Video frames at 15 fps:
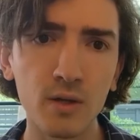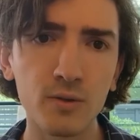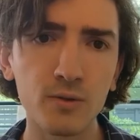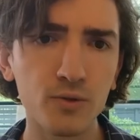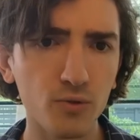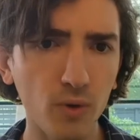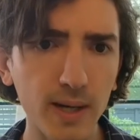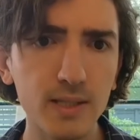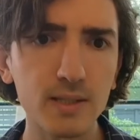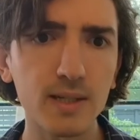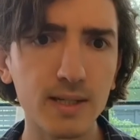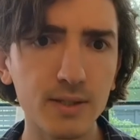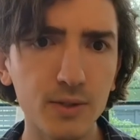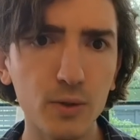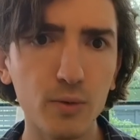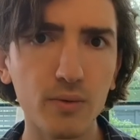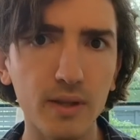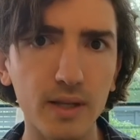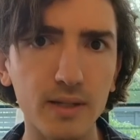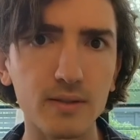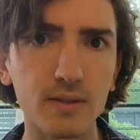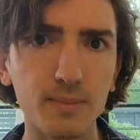strangely
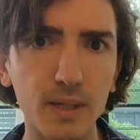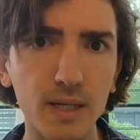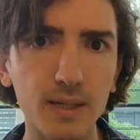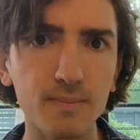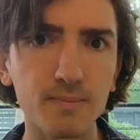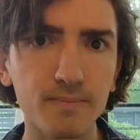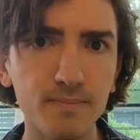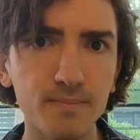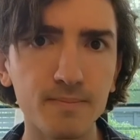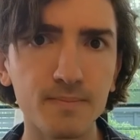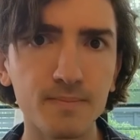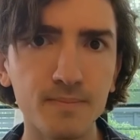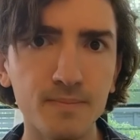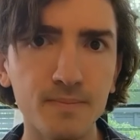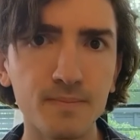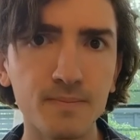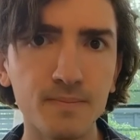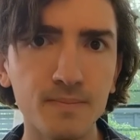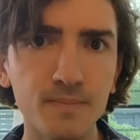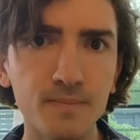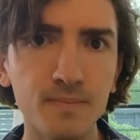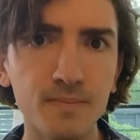soothing to me. Now,
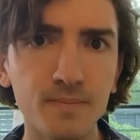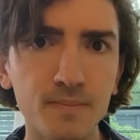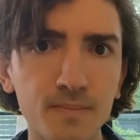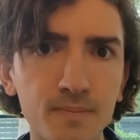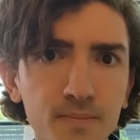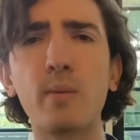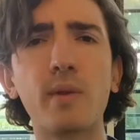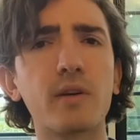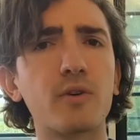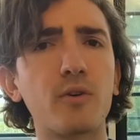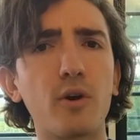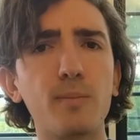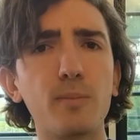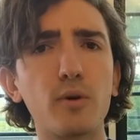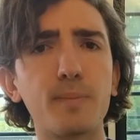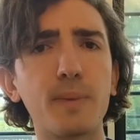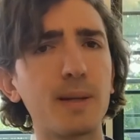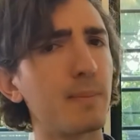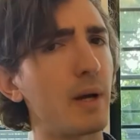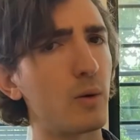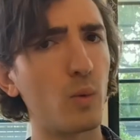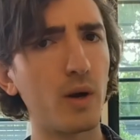how do I get away with a Chromebook being
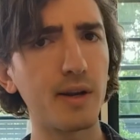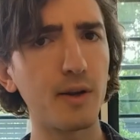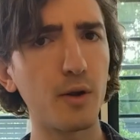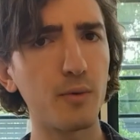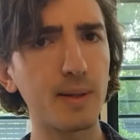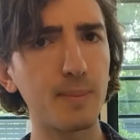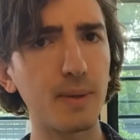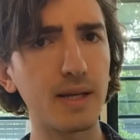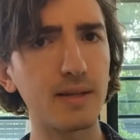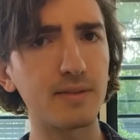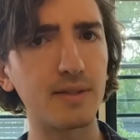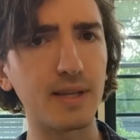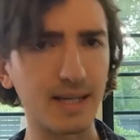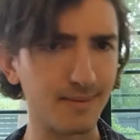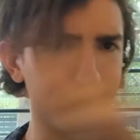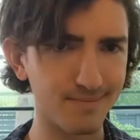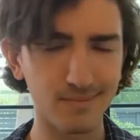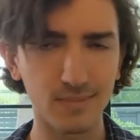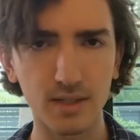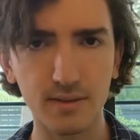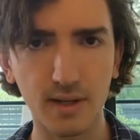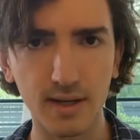my one and only PC?
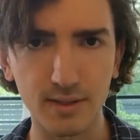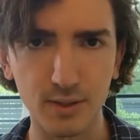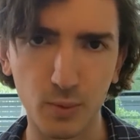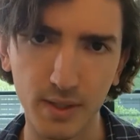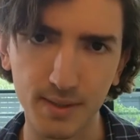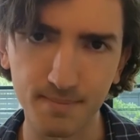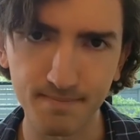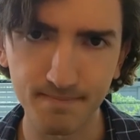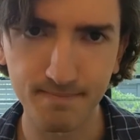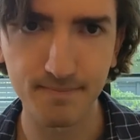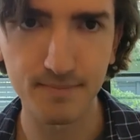Let's get into it